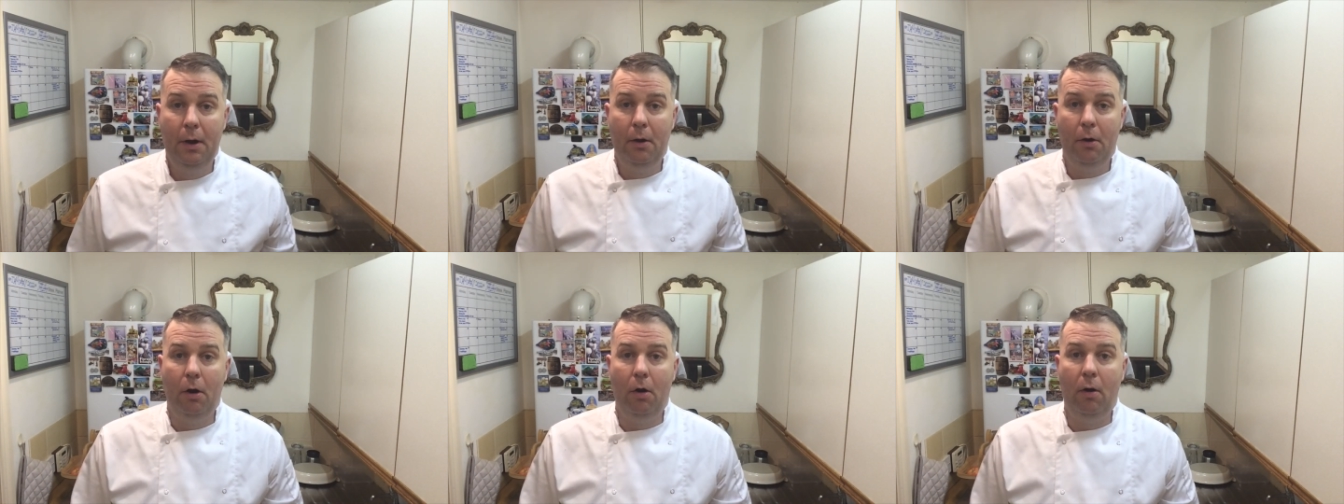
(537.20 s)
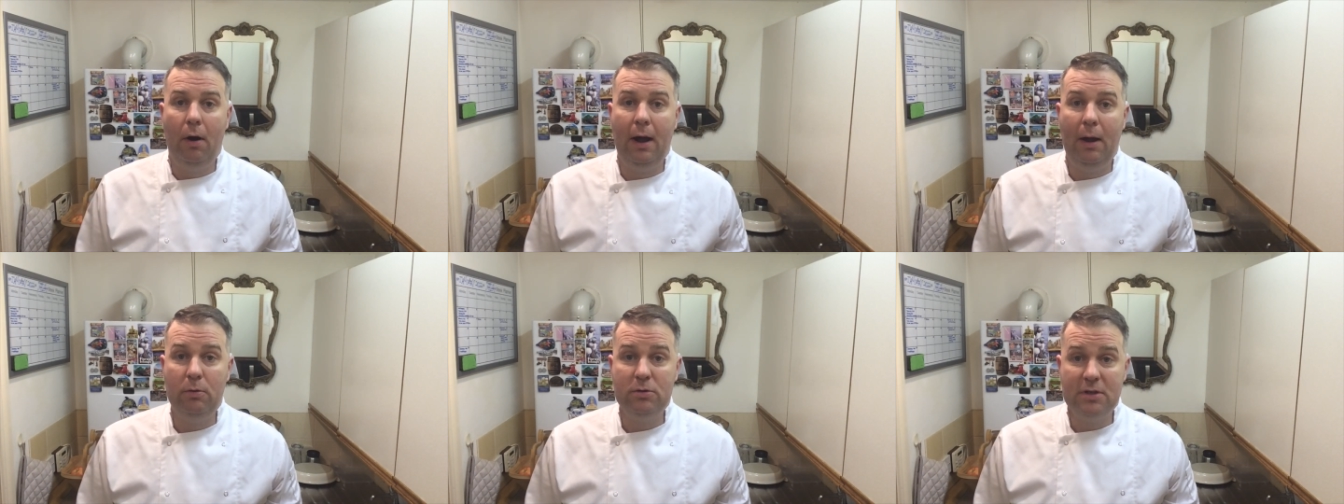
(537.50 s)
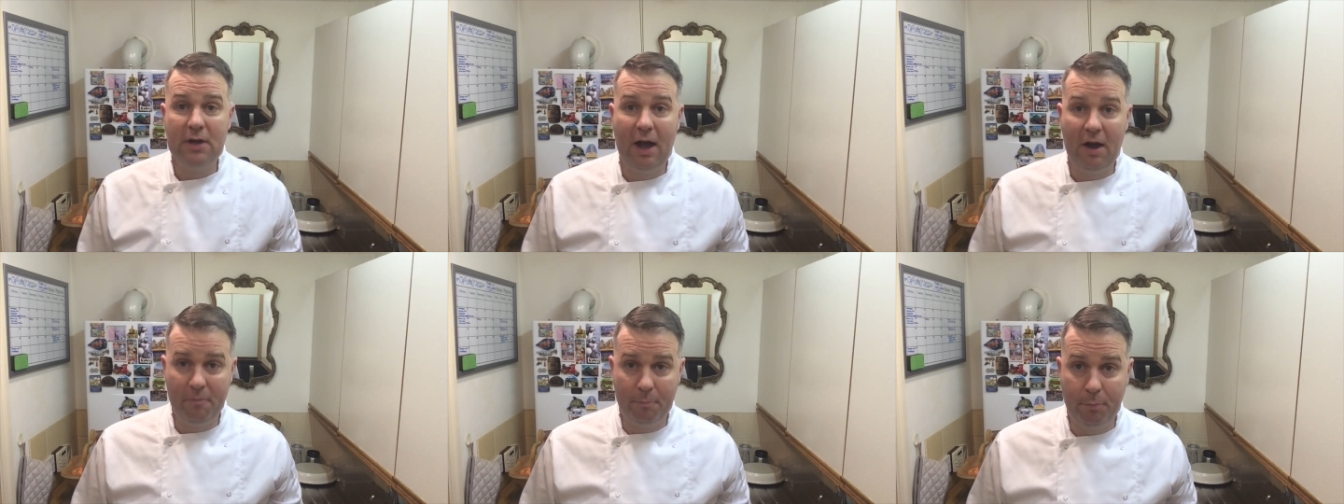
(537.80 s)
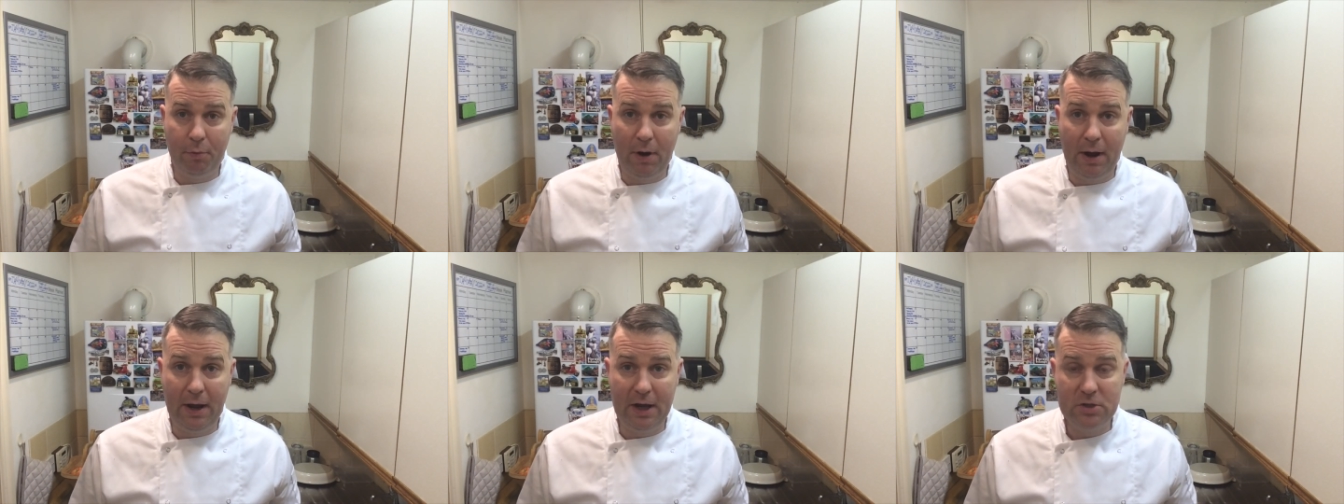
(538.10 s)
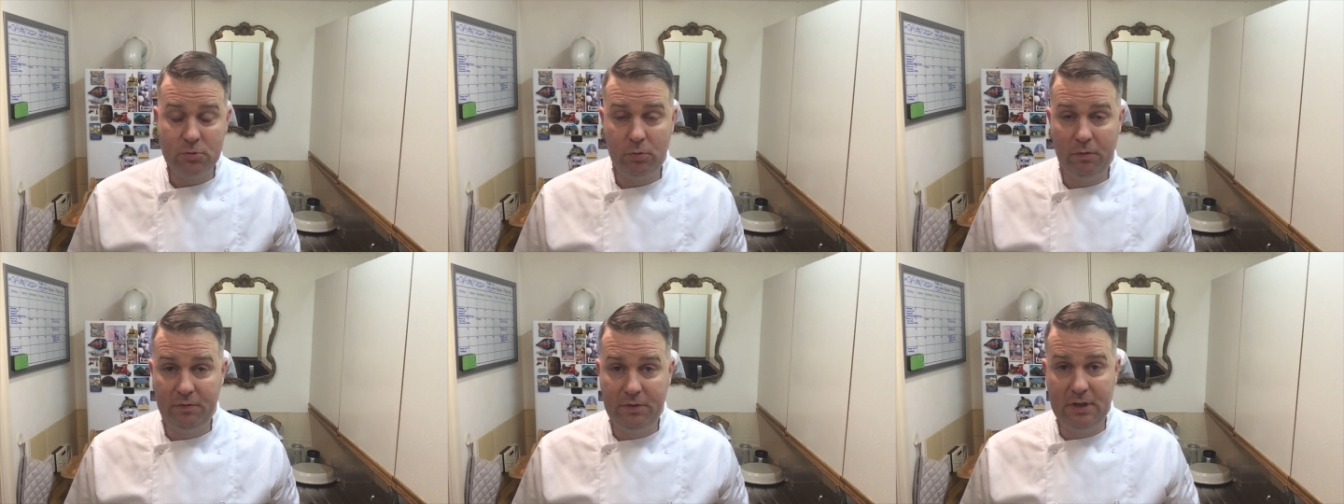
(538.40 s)
Alright, it was half
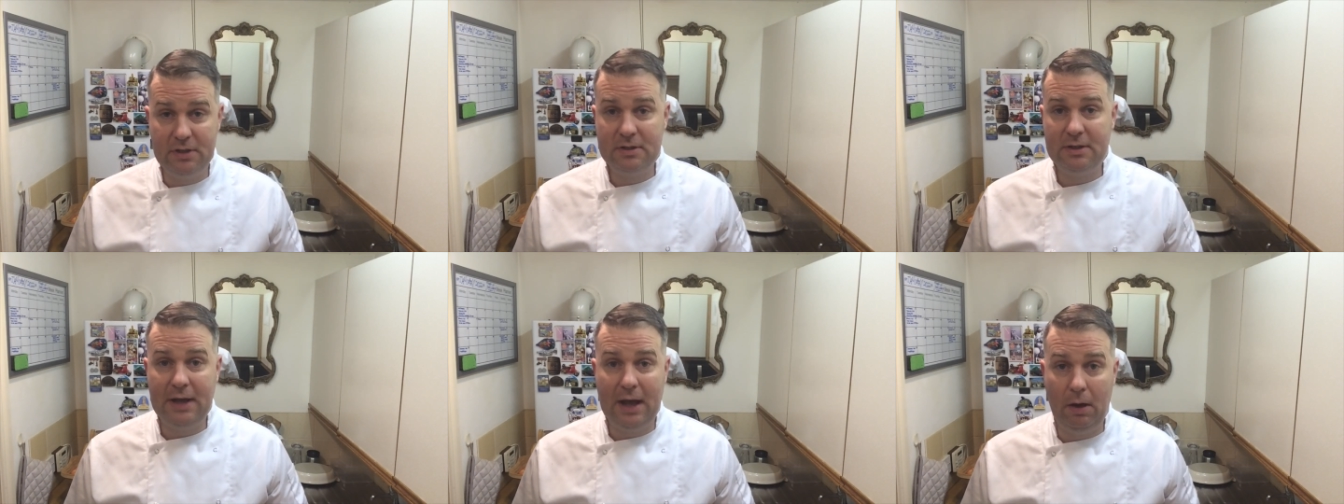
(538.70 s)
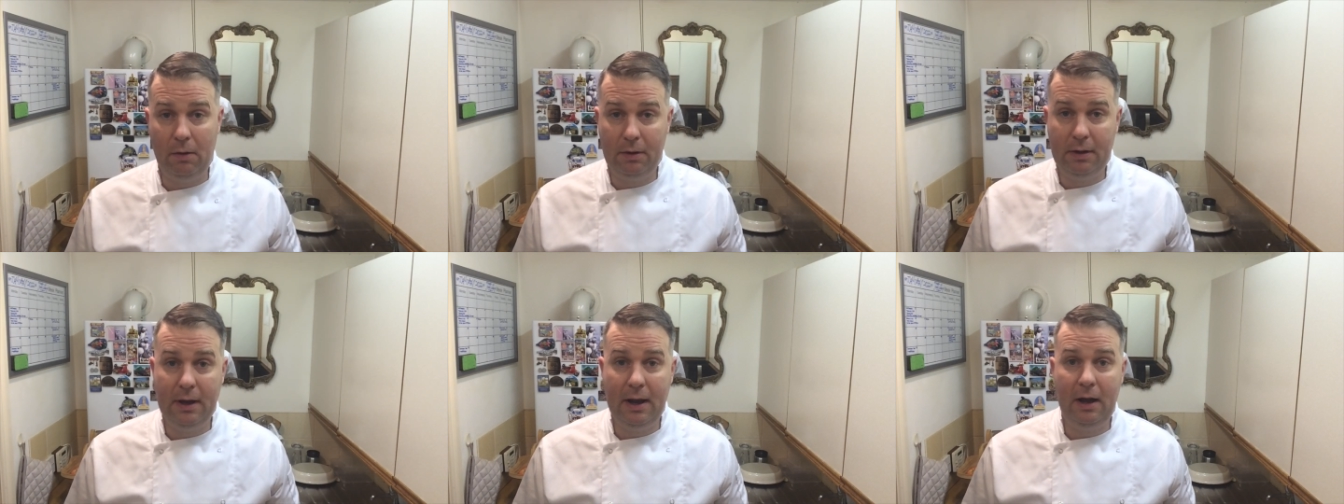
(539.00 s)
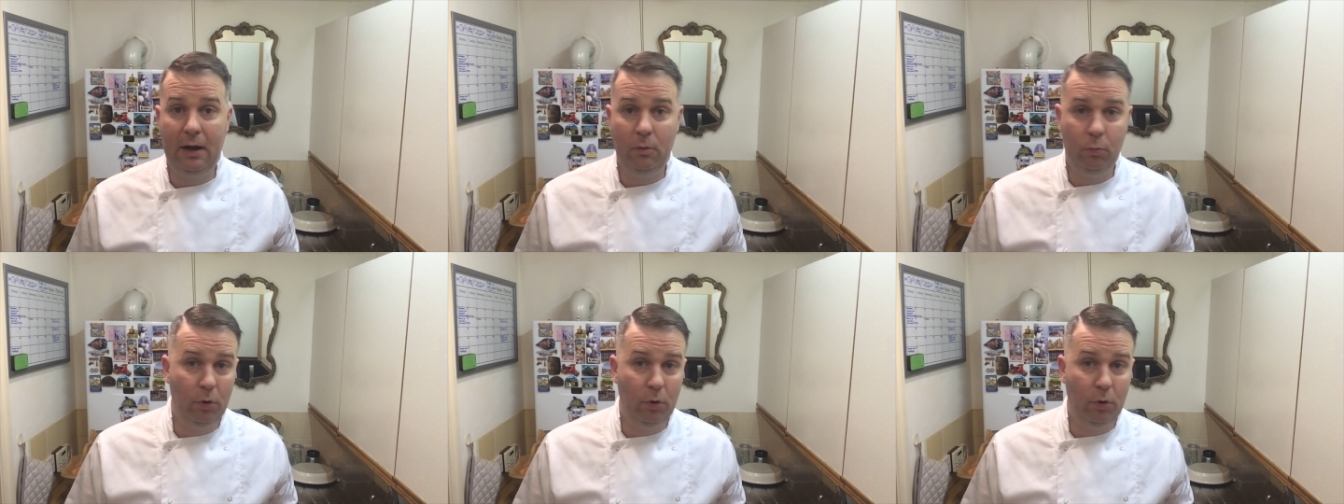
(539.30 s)
price with discount card.